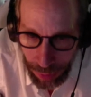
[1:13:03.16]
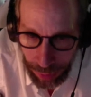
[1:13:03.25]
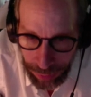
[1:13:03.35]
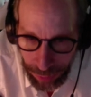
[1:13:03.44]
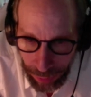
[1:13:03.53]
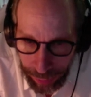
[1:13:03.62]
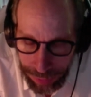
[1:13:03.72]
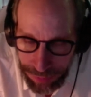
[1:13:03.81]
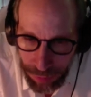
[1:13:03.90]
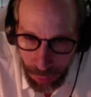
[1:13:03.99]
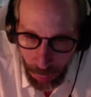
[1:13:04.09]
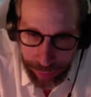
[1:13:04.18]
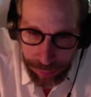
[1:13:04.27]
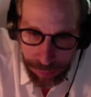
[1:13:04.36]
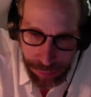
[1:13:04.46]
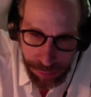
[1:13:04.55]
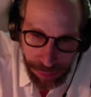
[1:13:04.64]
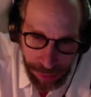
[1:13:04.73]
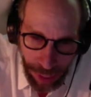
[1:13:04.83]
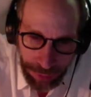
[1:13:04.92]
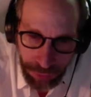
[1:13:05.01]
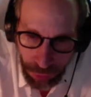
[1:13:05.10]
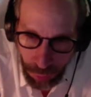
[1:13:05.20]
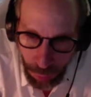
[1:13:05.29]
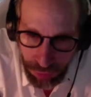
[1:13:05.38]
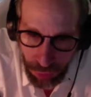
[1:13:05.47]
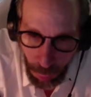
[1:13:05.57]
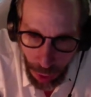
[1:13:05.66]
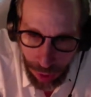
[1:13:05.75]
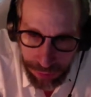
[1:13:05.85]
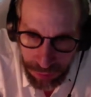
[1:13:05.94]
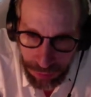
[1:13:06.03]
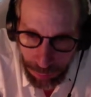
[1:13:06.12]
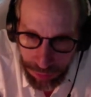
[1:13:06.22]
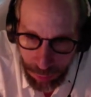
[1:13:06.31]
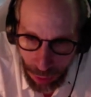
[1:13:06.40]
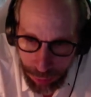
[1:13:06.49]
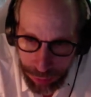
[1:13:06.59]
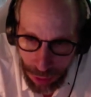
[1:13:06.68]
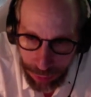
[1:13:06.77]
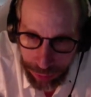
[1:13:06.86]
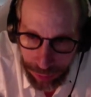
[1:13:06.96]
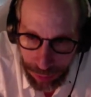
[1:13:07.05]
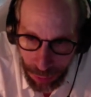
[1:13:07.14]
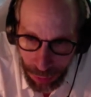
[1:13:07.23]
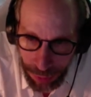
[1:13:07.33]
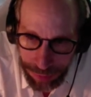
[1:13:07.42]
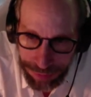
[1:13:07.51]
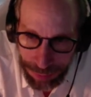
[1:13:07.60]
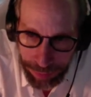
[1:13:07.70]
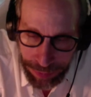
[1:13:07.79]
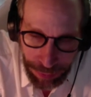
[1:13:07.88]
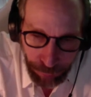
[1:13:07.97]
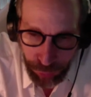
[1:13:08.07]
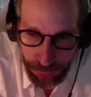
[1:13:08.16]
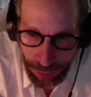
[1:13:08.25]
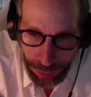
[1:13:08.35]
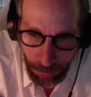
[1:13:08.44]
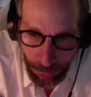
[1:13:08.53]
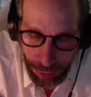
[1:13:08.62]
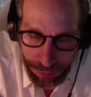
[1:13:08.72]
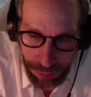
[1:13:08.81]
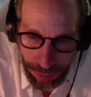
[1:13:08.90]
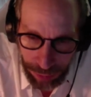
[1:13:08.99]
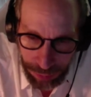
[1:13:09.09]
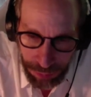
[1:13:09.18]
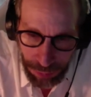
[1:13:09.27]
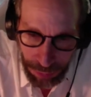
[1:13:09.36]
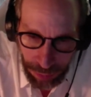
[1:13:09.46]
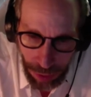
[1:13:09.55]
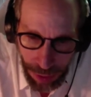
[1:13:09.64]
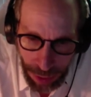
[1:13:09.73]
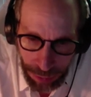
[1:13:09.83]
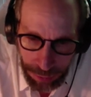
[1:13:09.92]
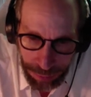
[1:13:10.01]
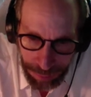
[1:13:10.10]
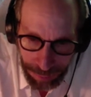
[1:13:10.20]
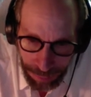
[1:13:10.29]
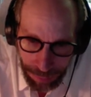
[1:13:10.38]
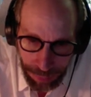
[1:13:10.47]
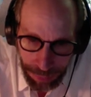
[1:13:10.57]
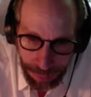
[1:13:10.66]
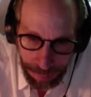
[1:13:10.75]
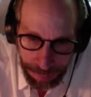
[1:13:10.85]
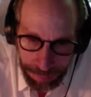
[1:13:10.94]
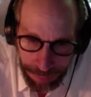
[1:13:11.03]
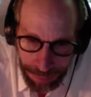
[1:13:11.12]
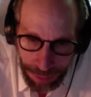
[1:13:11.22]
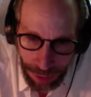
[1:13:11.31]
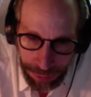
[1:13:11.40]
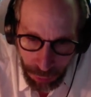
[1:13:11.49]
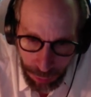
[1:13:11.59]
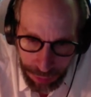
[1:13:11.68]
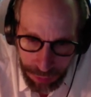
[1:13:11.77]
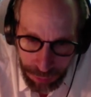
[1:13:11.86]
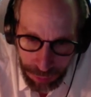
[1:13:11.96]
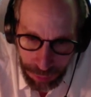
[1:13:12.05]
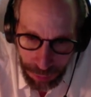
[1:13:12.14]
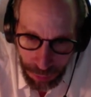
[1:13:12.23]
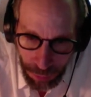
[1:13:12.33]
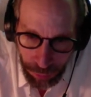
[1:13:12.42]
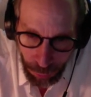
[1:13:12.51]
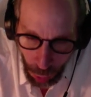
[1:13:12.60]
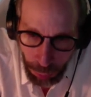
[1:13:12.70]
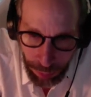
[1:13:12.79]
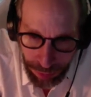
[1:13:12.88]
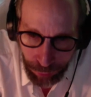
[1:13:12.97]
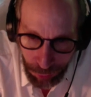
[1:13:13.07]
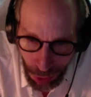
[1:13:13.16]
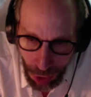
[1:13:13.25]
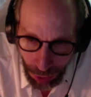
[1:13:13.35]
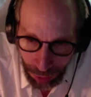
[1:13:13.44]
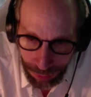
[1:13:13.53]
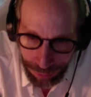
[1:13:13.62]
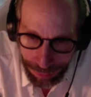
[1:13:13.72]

and, and he said the right the, the answer to the question, why is there something rather than nothing, is something different than everyone else thinks. Click again. The answer is there won't be for long.